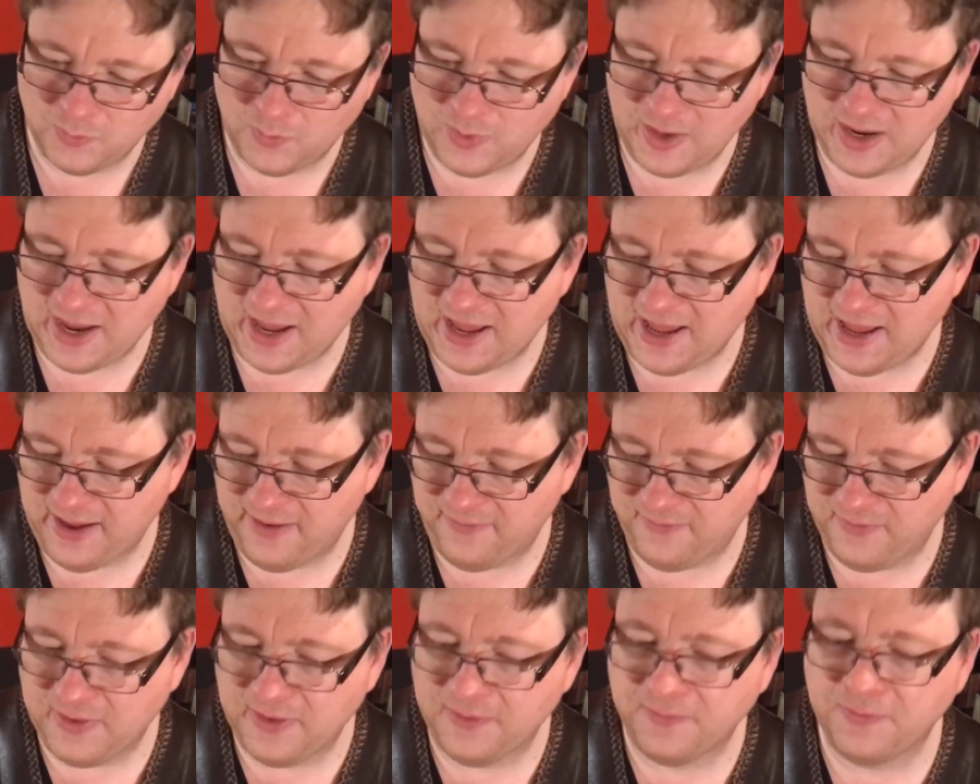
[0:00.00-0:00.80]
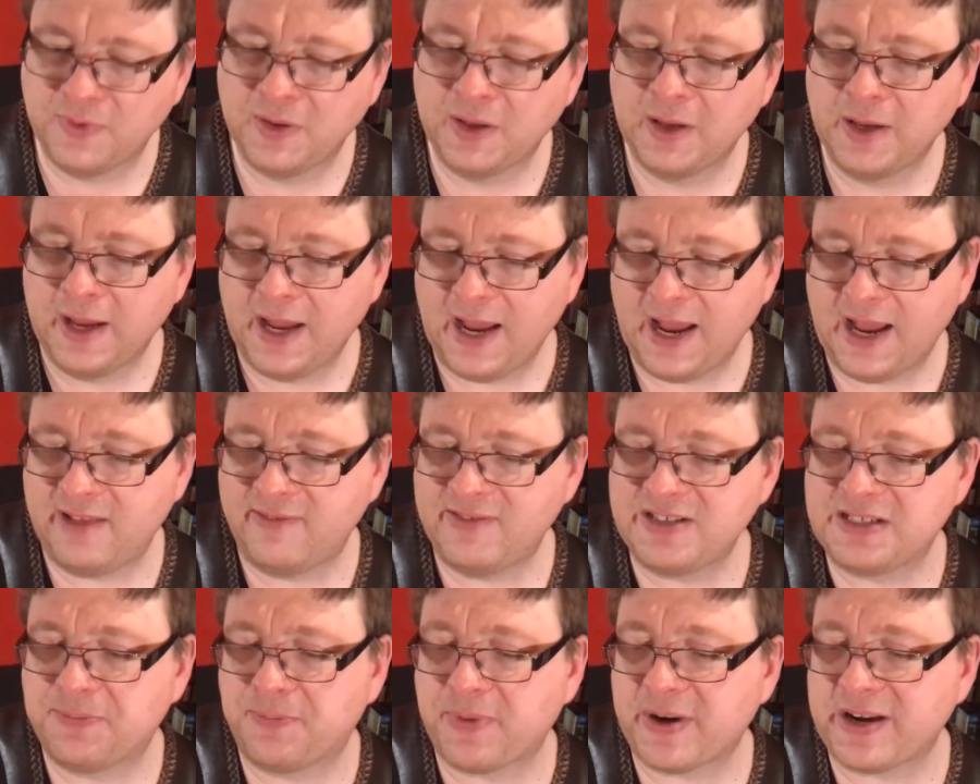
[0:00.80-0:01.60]
we have
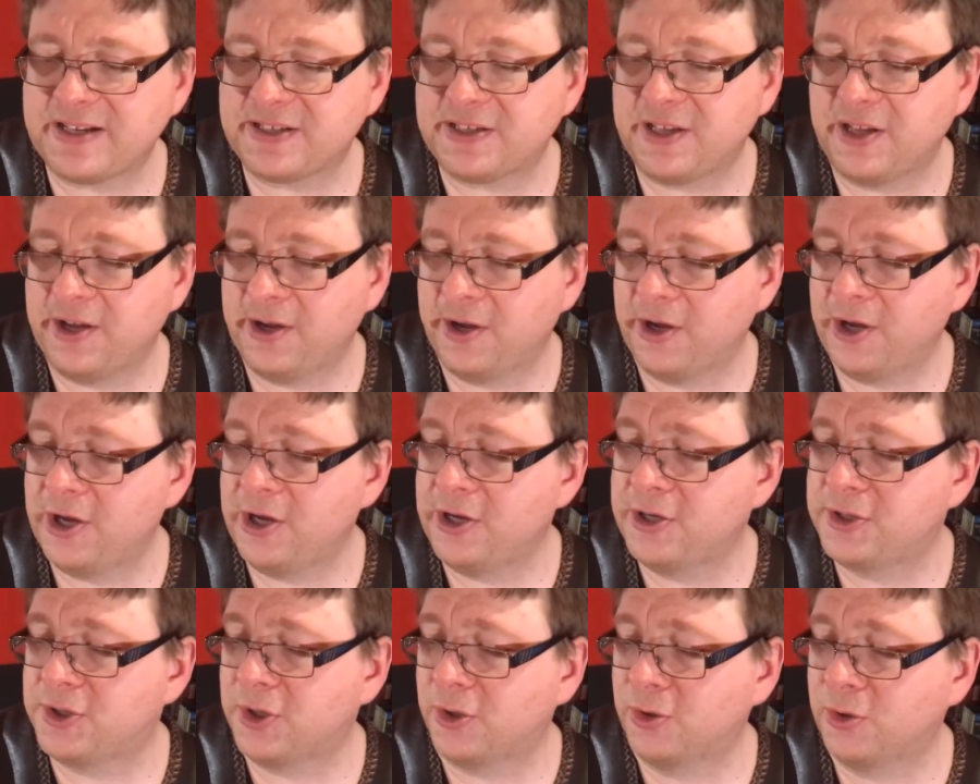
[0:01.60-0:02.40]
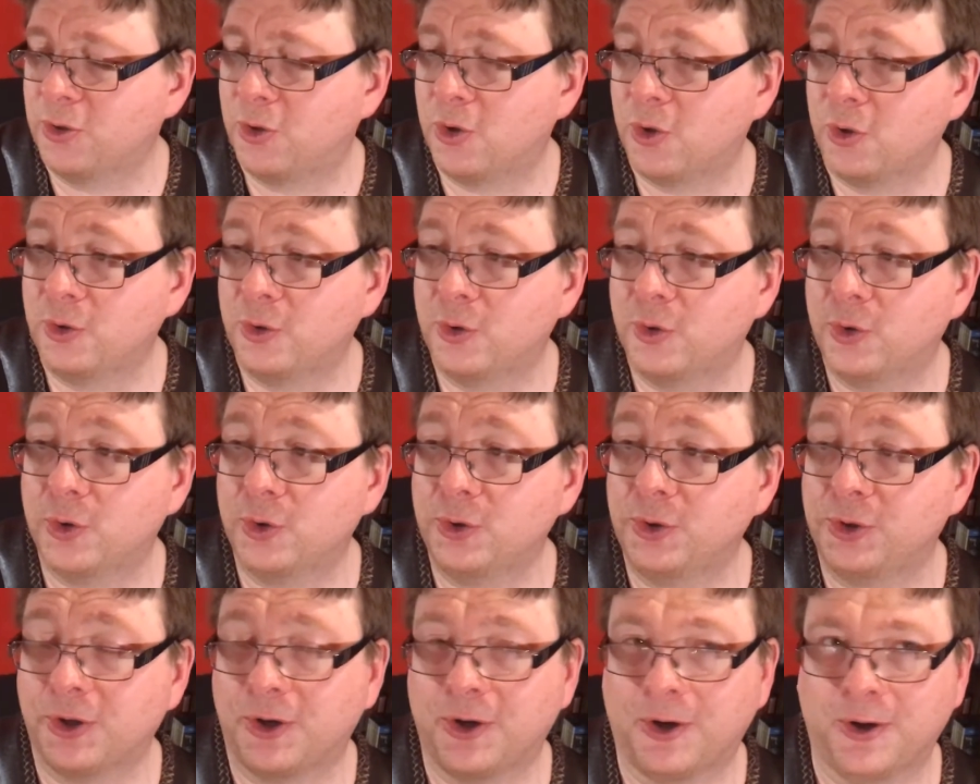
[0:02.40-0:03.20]
Elvis Presley y son
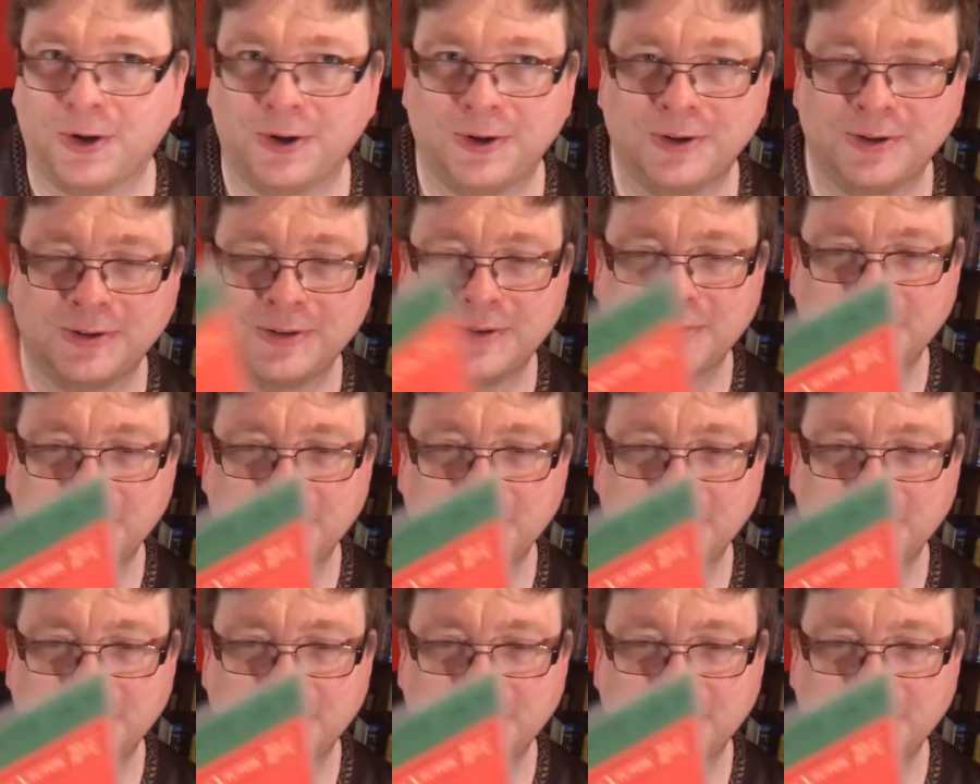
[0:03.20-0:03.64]
conjunto.